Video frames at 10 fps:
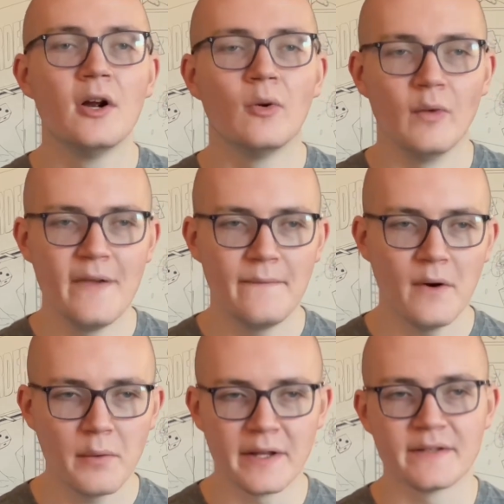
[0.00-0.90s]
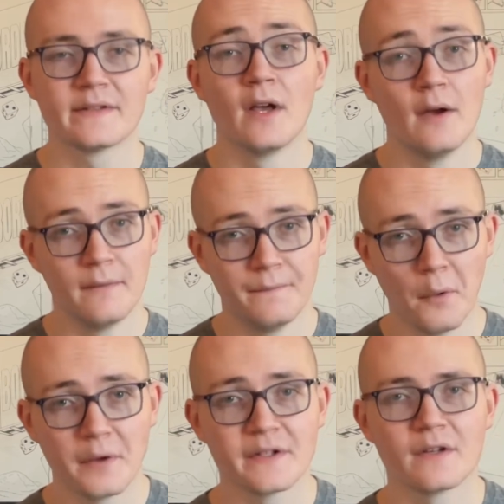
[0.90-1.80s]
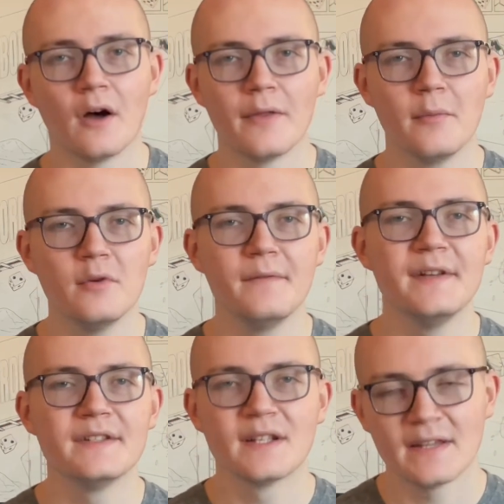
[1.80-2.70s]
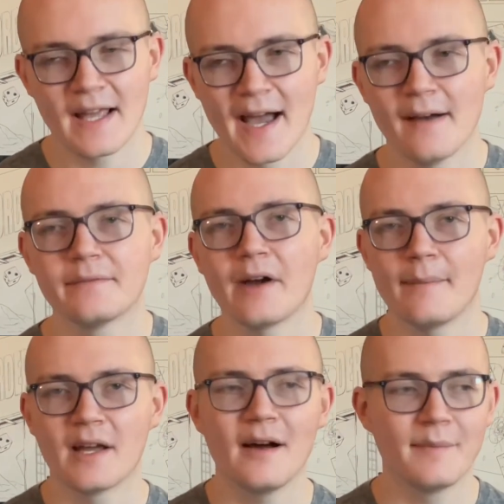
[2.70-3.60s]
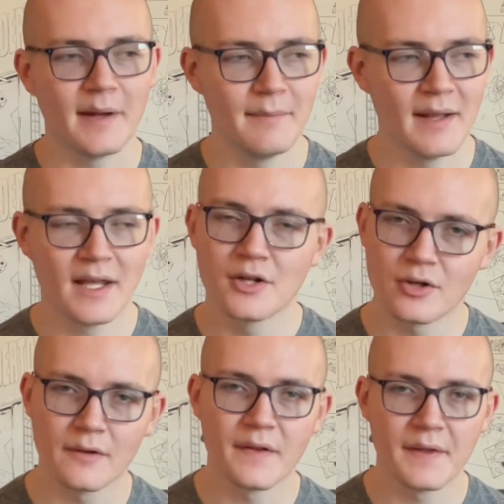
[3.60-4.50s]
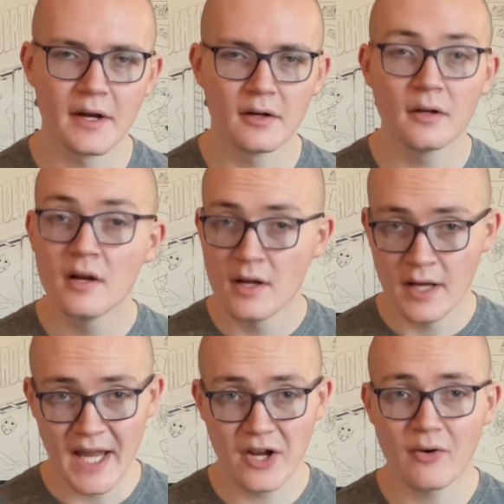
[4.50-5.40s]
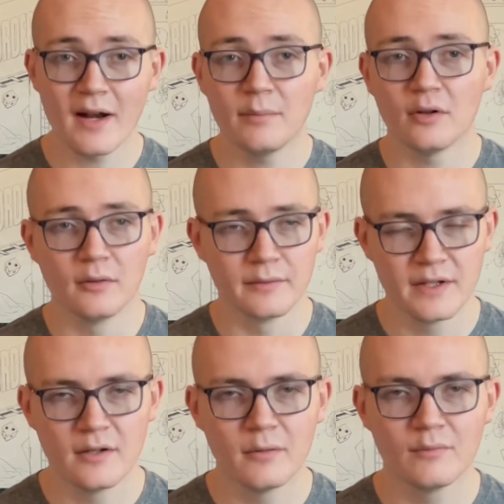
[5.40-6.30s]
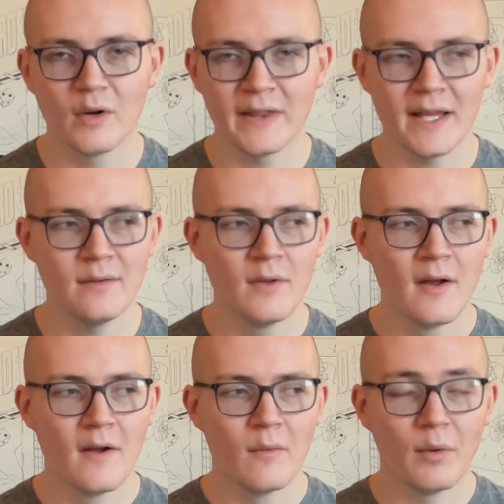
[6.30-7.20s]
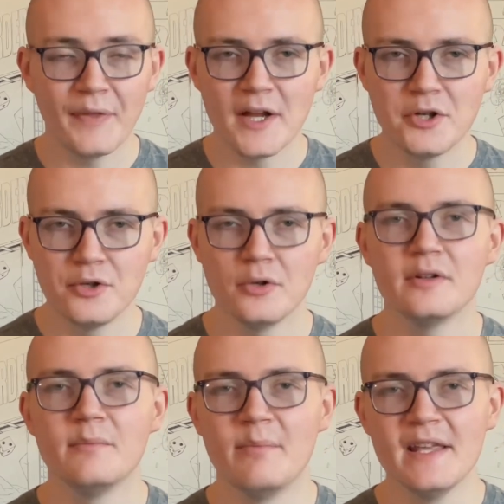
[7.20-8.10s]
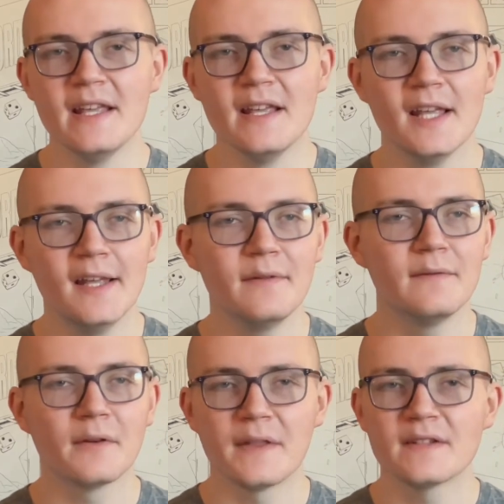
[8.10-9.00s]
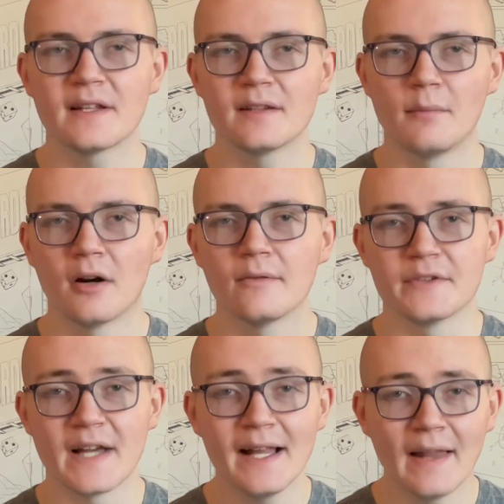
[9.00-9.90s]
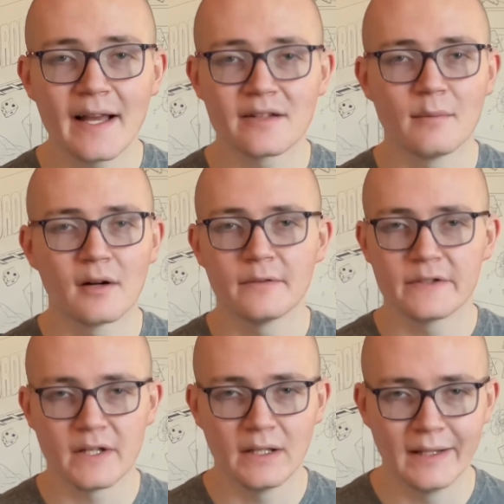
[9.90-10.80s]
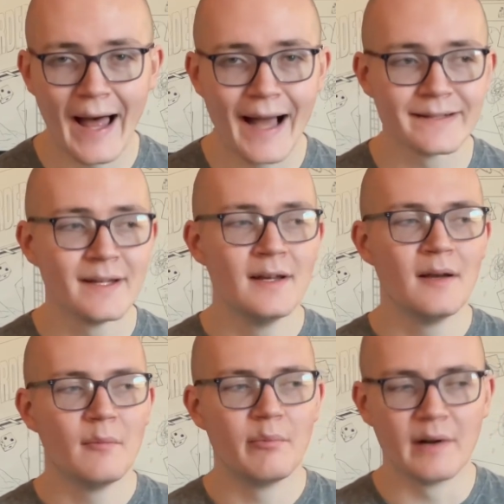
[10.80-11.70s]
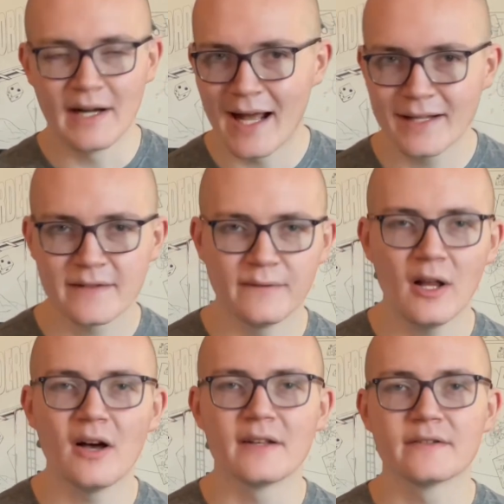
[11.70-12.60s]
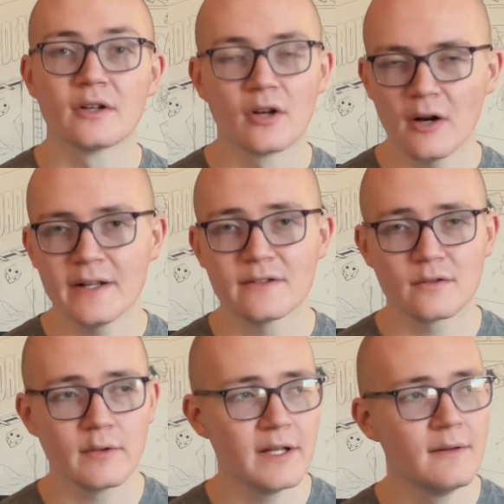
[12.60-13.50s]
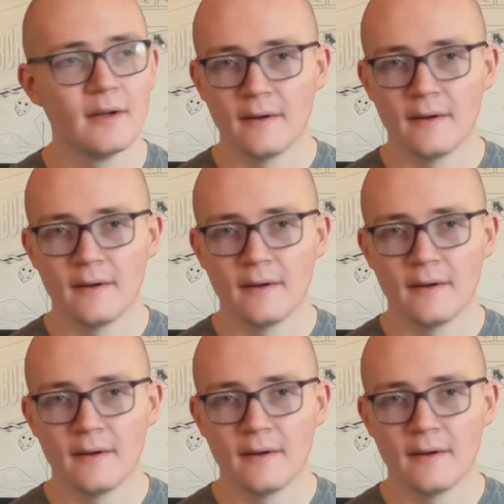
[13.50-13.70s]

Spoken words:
refocus, focus on the movies that they have coming up and making sure that they're incredible, you know, what they should be. Even for things like the Marvels, I liked the Marvels a lot, but it had its flaws. Guardians 3,